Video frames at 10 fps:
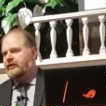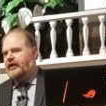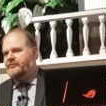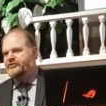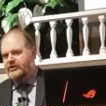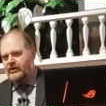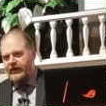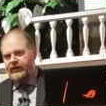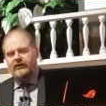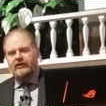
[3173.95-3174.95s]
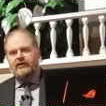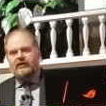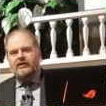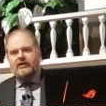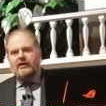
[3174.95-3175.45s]
And I'm sorry,
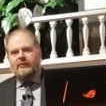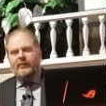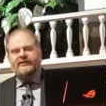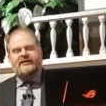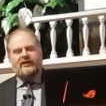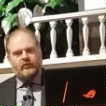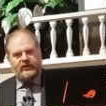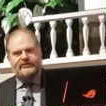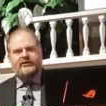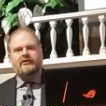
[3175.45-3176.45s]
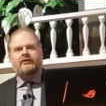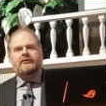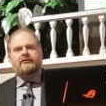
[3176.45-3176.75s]
but Ted Wilson